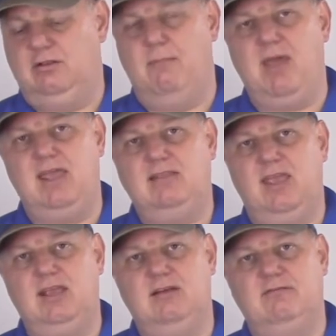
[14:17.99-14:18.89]
The main
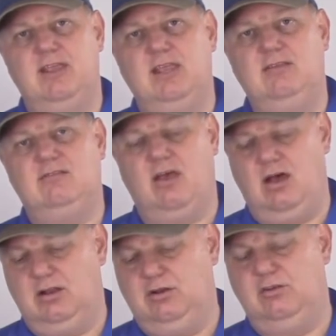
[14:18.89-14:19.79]
thing of these
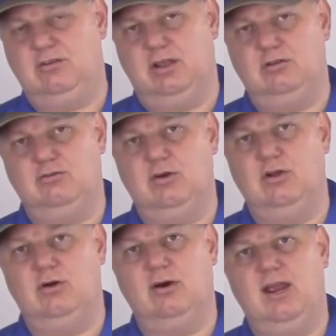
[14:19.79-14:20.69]
on using a
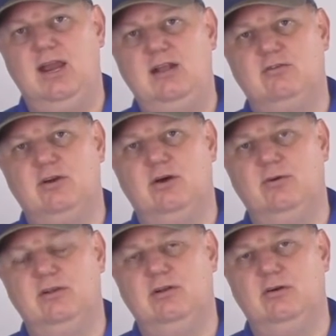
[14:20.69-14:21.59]
drill or any drill
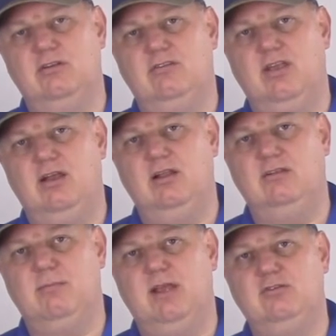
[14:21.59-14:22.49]
when you're doing steel
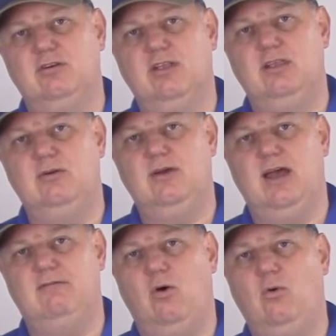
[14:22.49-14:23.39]
is make sure that you
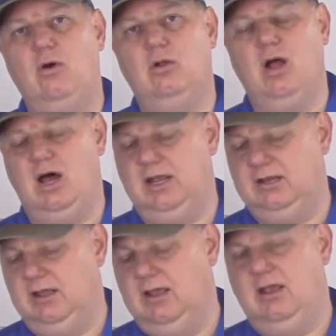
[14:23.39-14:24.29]
have oil on
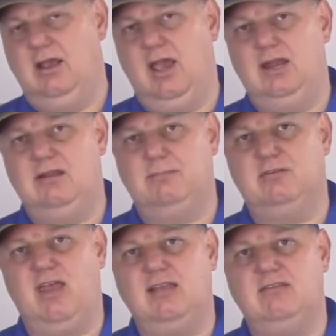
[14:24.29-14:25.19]
it, and to
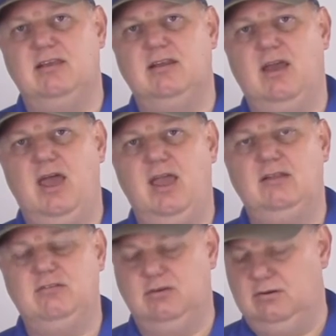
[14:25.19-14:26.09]
protect it
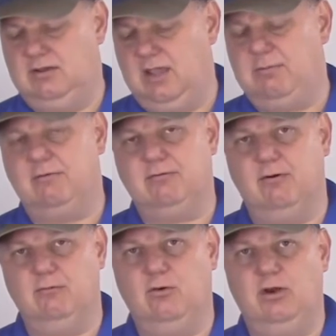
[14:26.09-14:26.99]
and to keep it
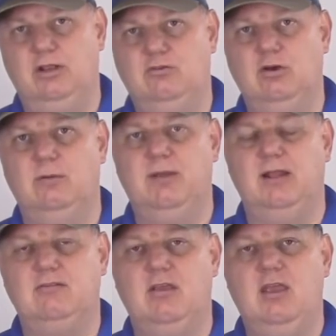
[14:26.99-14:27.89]
from ruining drill
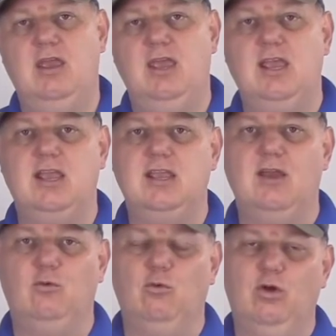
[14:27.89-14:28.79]
bits. It can
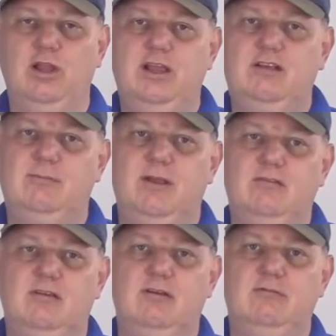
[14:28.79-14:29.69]
get really
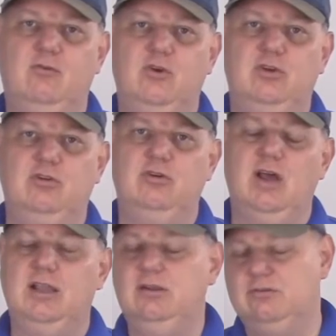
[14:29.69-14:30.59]
expensive when you do
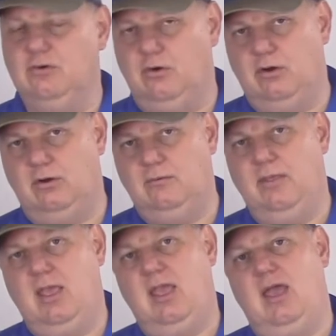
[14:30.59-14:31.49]
not use oil
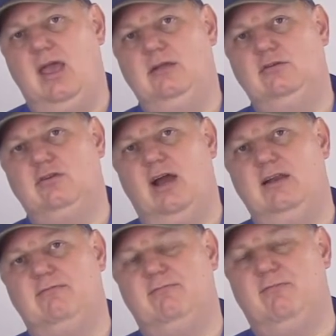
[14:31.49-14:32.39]
and you try
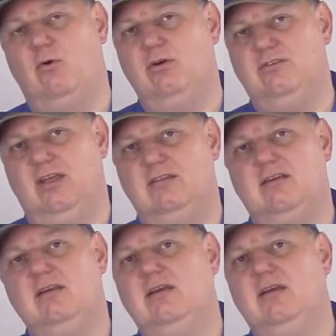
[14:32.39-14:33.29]
to force it.